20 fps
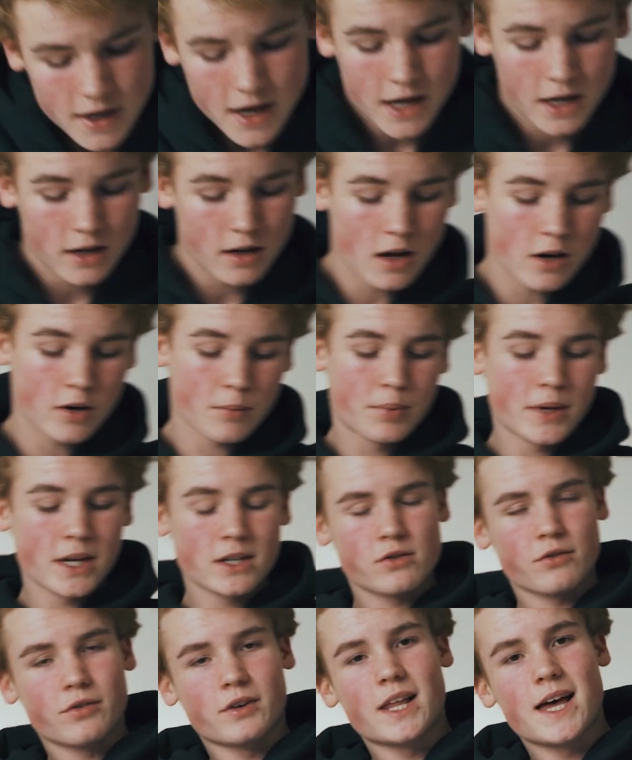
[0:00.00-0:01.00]
And another
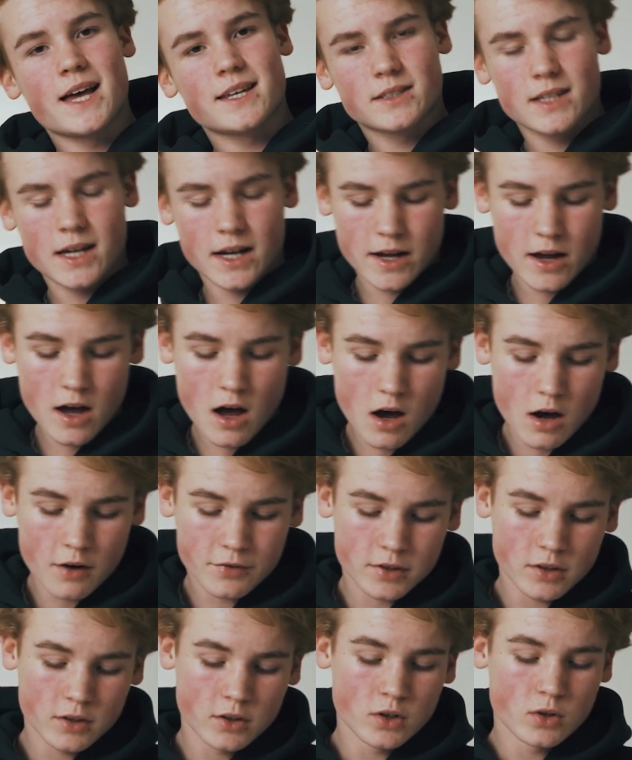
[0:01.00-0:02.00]
piece of glass that I
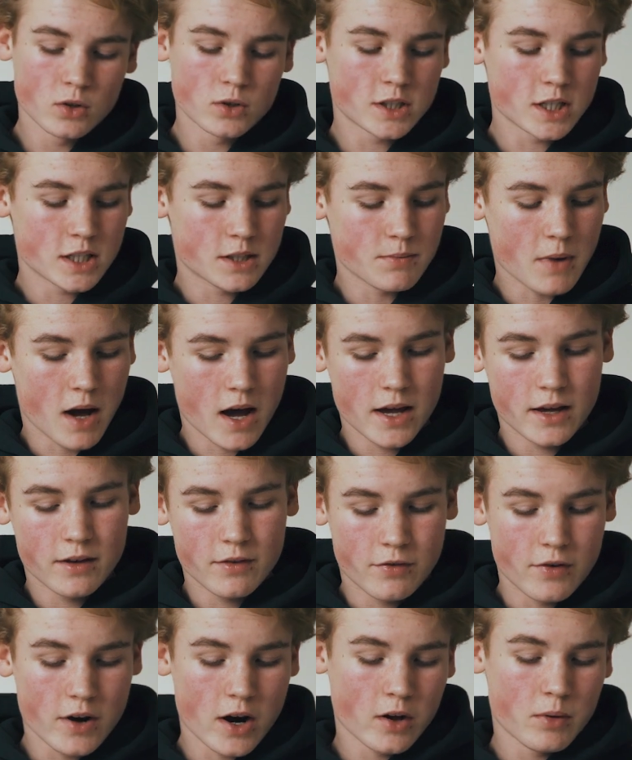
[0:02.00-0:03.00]
often use is my
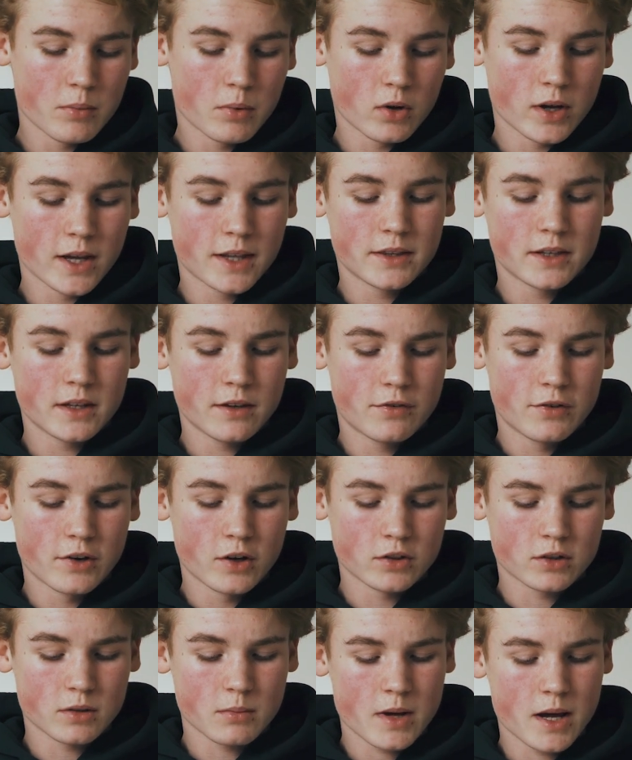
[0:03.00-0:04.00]
variable ND
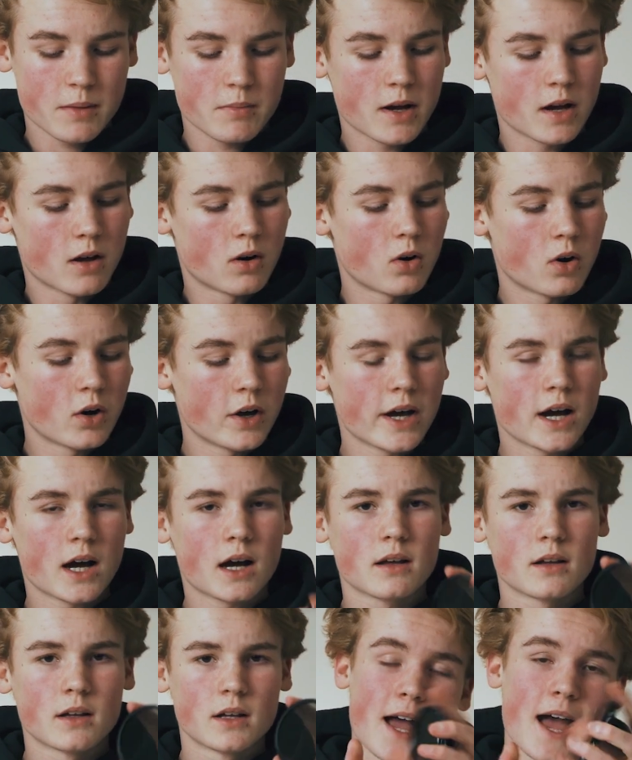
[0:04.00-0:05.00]
filter made by
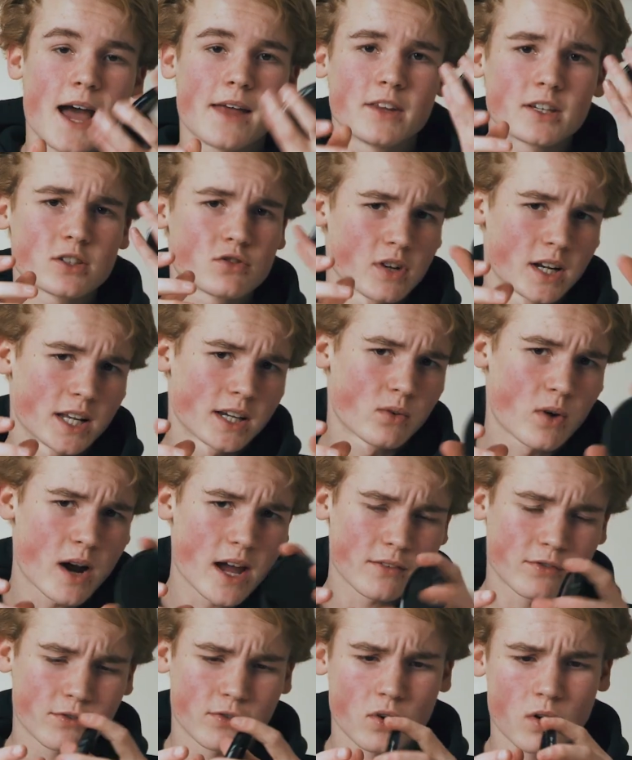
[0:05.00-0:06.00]
Hoya. And this is really
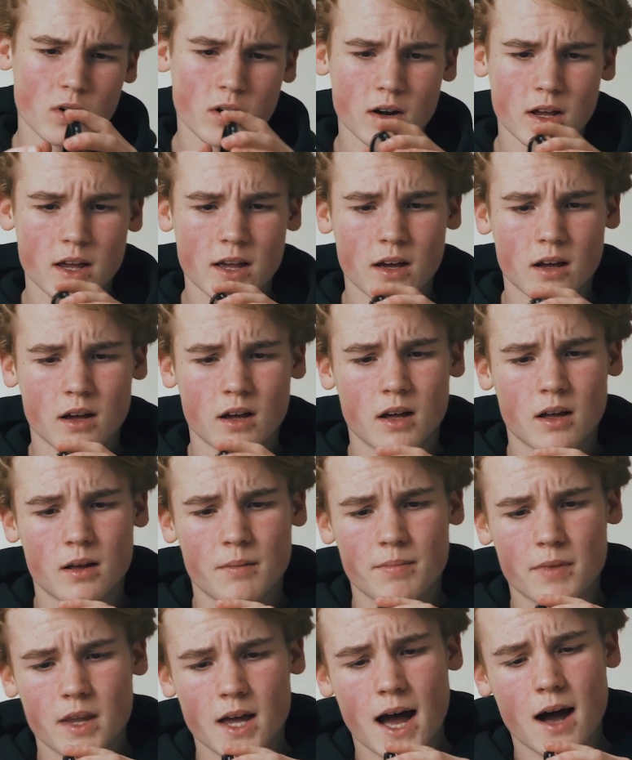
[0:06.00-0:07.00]
great for
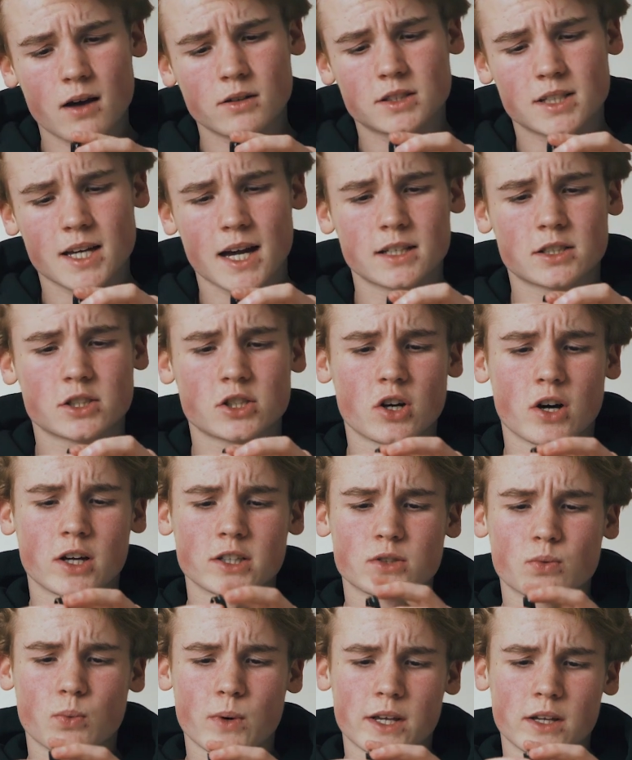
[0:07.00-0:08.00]
outside
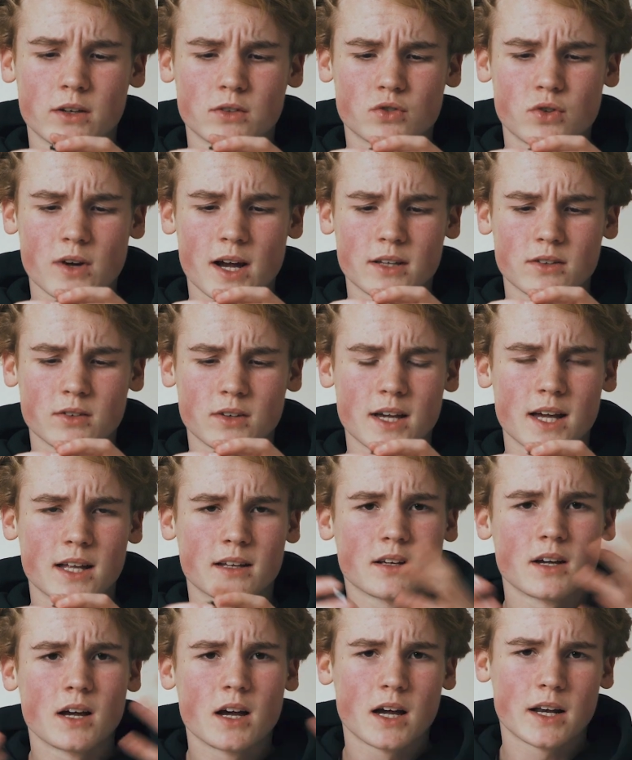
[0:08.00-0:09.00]
shots when you try to
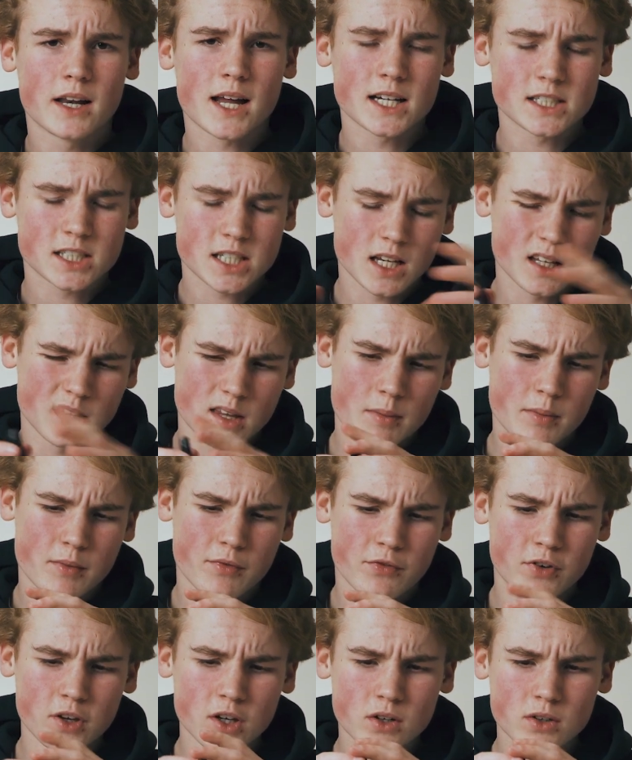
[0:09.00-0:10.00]
get a nice shadow
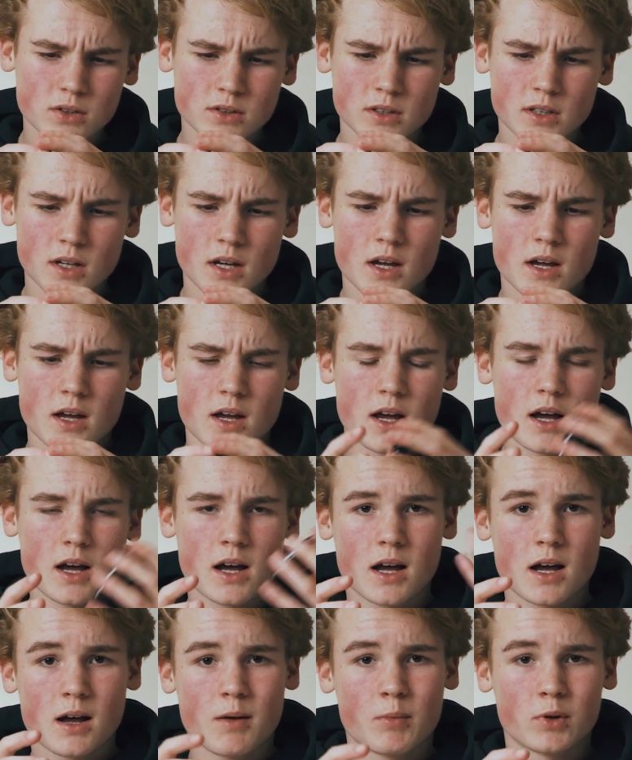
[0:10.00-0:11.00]
depth of field,
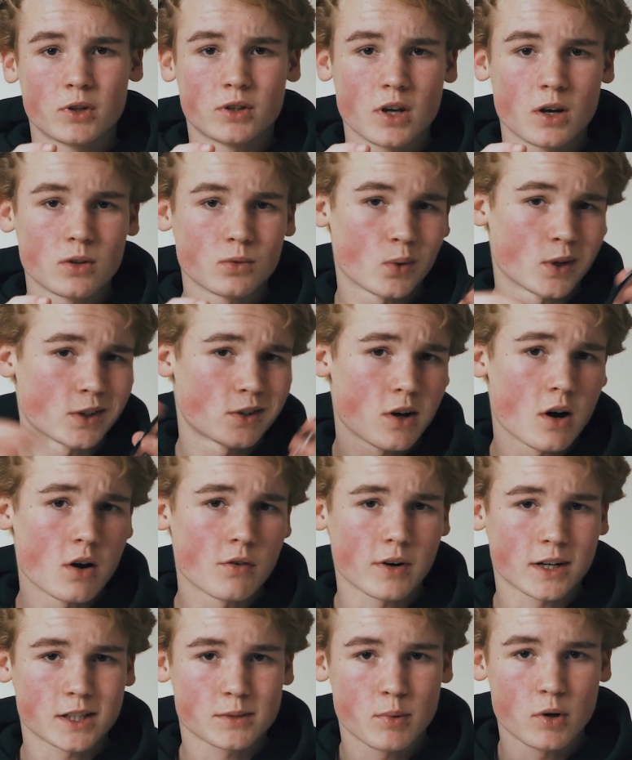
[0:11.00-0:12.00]
but don't want to
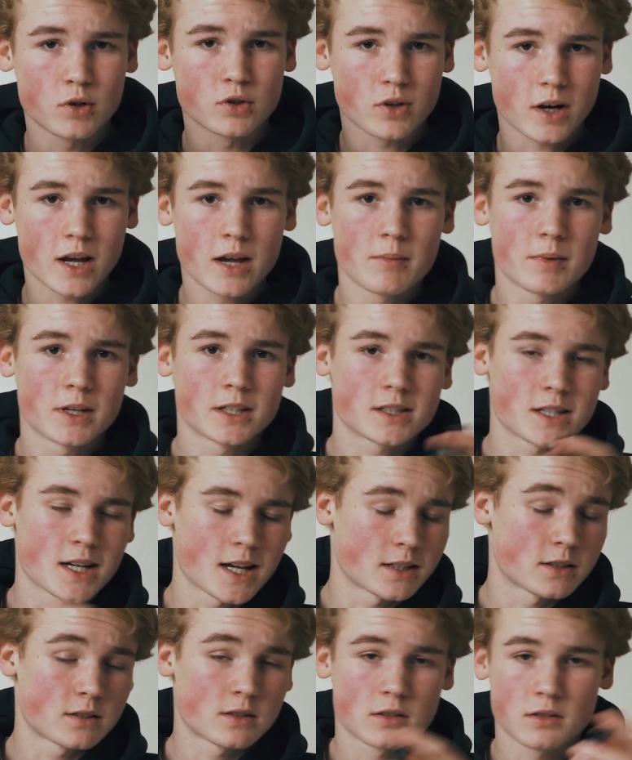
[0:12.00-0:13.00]
overexpose your image,
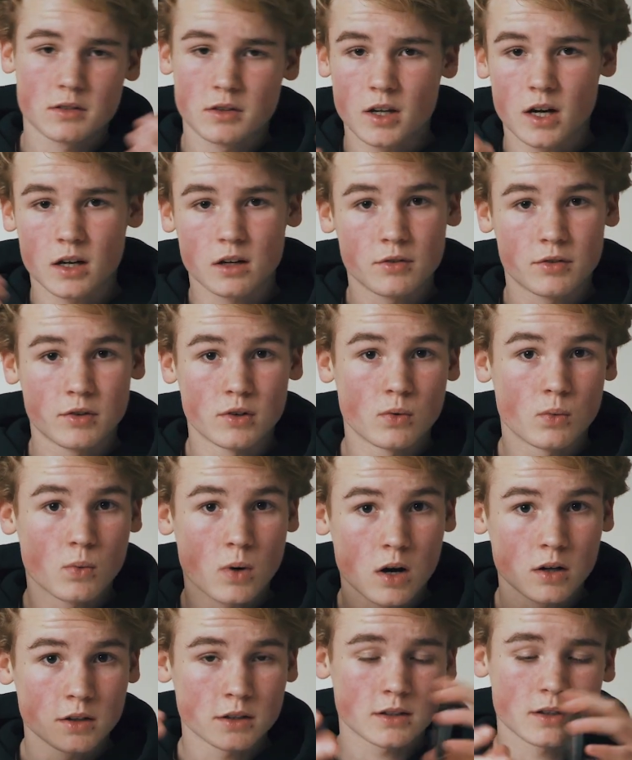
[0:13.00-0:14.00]
as none of you
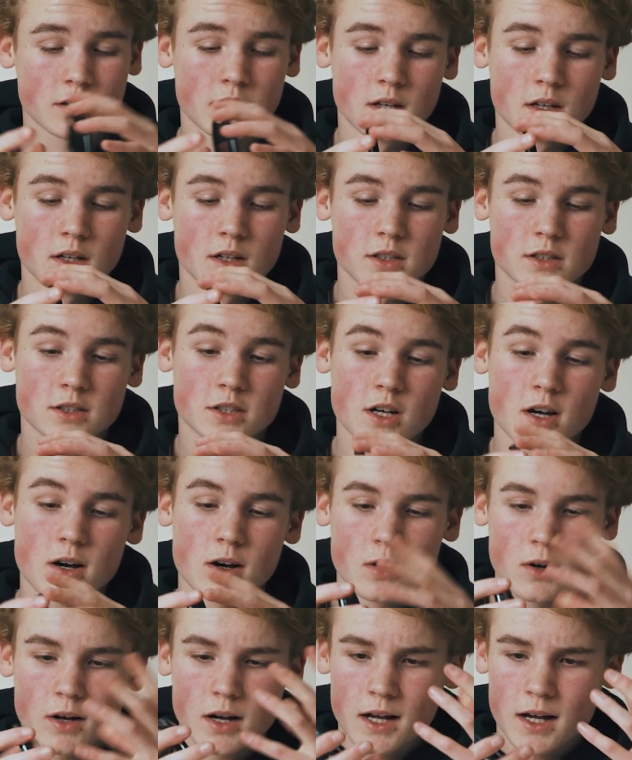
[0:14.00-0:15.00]
want.
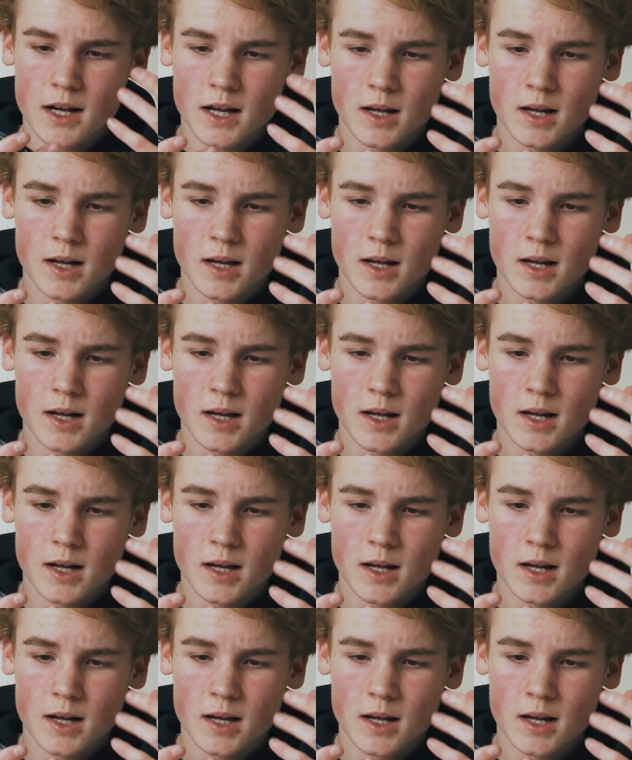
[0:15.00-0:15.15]
So